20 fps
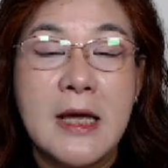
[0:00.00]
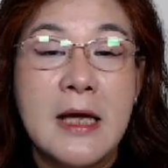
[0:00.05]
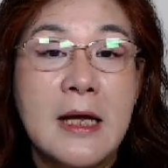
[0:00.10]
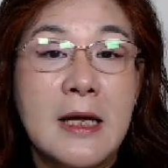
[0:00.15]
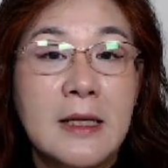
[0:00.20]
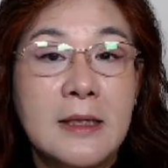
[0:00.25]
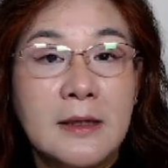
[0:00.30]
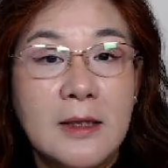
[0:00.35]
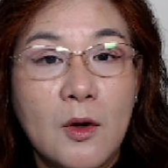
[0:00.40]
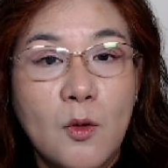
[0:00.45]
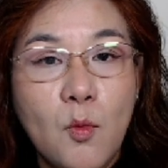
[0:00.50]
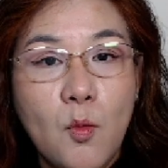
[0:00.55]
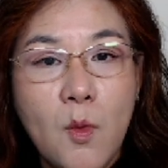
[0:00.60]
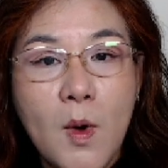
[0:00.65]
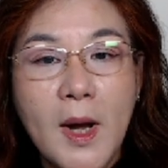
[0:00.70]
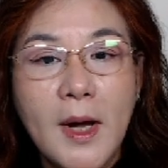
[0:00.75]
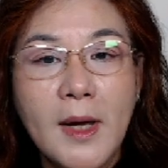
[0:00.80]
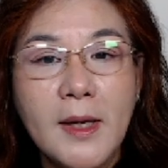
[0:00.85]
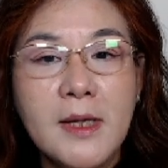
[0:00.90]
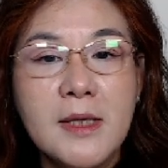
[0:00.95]
Now, why
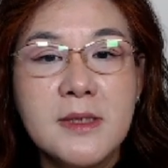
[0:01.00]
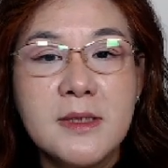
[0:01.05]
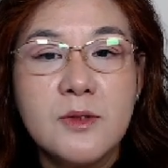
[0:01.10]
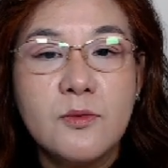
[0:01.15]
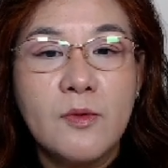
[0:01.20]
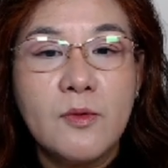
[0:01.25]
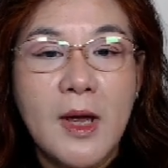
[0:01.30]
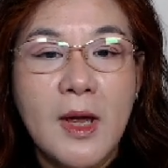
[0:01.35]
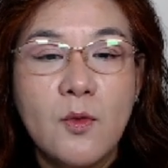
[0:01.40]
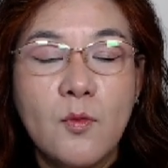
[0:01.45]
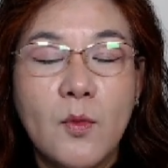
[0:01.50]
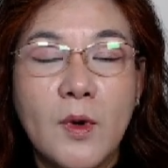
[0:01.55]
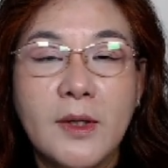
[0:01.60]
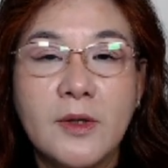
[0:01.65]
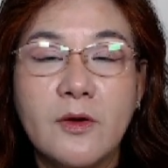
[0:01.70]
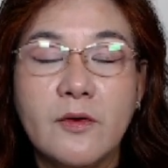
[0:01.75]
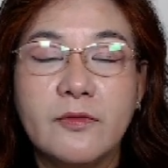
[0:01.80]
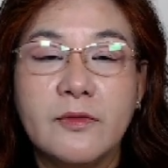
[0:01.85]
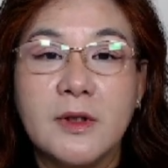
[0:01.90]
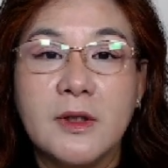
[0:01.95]
is it ranked one of
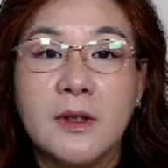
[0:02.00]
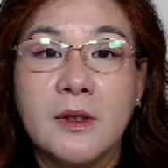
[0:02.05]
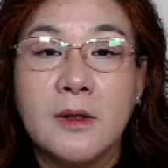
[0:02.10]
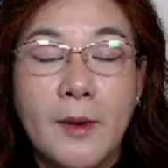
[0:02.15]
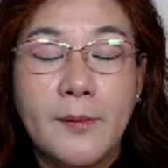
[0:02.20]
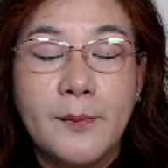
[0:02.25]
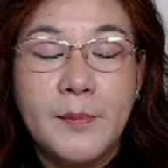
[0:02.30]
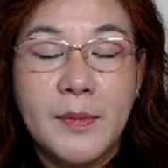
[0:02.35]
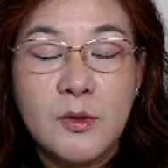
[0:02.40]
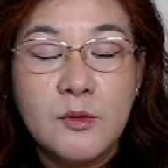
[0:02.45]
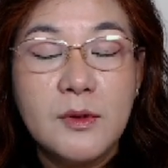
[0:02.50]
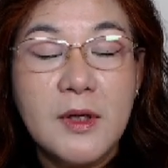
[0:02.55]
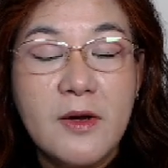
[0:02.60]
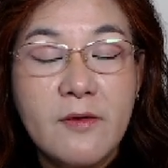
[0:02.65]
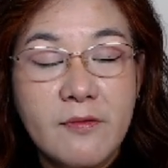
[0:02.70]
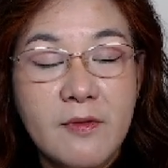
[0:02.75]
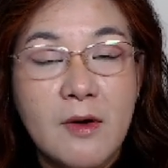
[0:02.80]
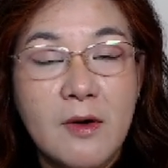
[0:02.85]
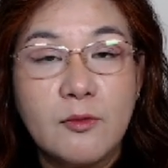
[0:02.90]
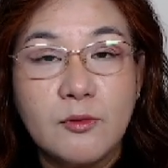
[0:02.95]
the building
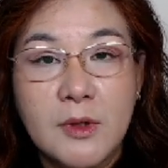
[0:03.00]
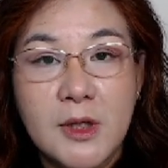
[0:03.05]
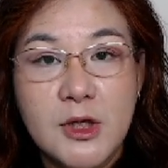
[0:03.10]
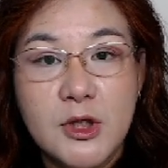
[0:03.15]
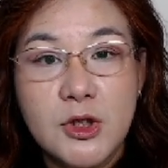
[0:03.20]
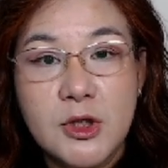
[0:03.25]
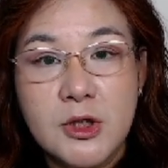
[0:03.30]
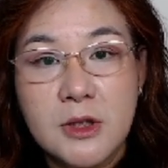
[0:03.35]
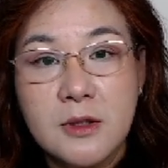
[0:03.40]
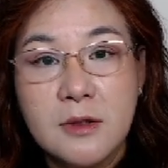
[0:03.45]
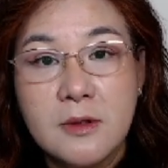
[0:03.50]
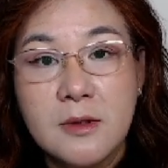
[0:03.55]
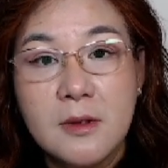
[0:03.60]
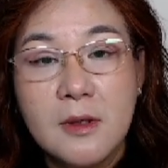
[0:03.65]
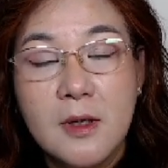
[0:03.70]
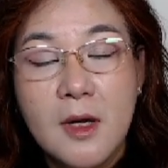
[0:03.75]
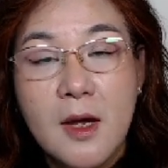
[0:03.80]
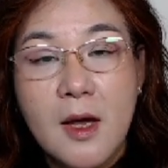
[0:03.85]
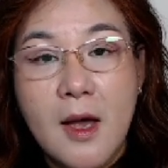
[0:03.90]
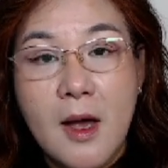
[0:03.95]
foundation
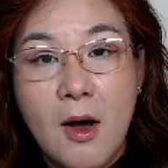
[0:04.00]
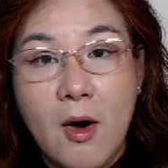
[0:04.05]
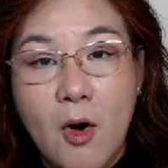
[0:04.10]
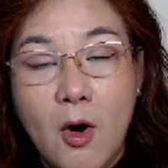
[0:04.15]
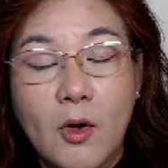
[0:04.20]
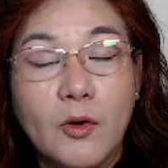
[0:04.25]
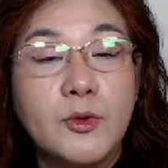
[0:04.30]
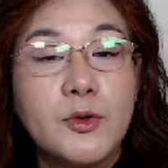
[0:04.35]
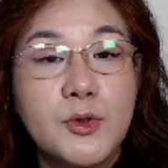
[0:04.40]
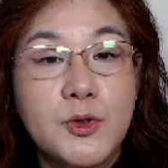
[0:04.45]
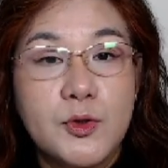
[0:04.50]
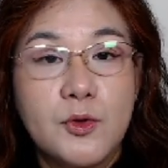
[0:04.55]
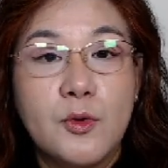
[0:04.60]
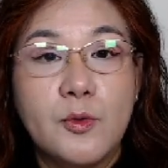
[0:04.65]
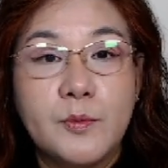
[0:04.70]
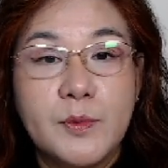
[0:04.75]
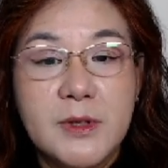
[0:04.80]
horoscopes?